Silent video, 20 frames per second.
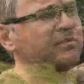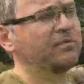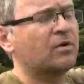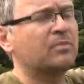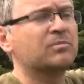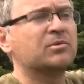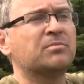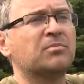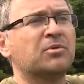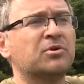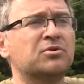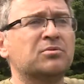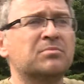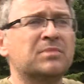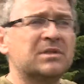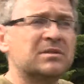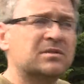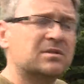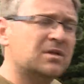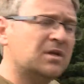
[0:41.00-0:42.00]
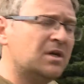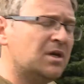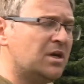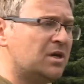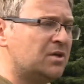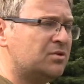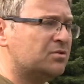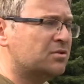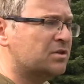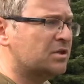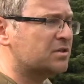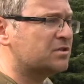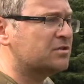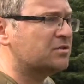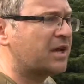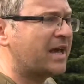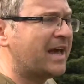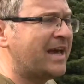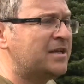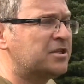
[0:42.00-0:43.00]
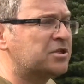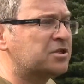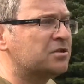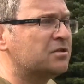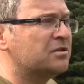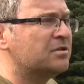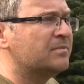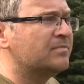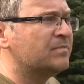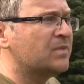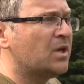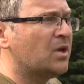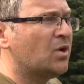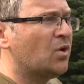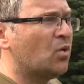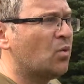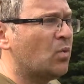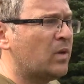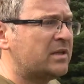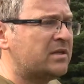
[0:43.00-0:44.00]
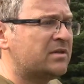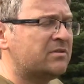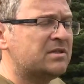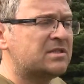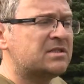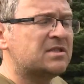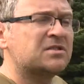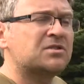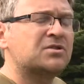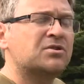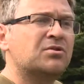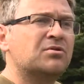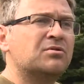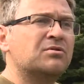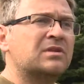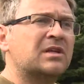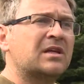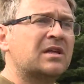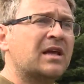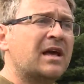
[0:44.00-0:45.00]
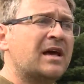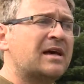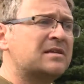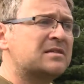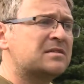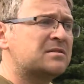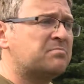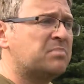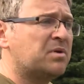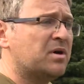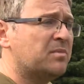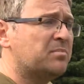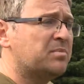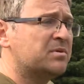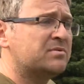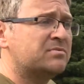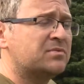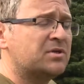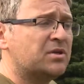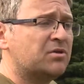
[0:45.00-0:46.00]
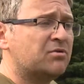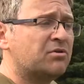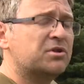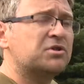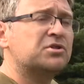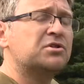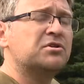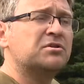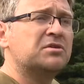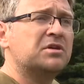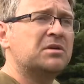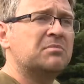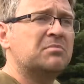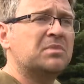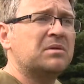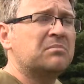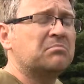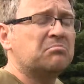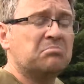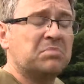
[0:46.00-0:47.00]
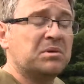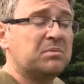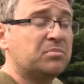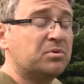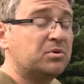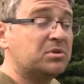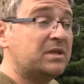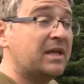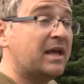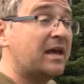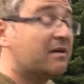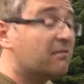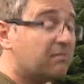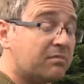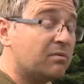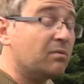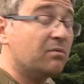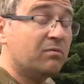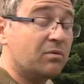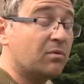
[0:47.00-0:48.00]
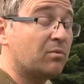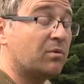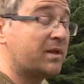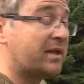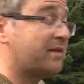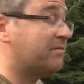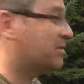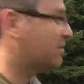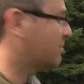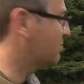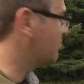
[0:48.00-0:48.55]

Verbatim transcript: from the monument to this location, or whether it's a stone that has purposely originally been, been put there for, for, whatever,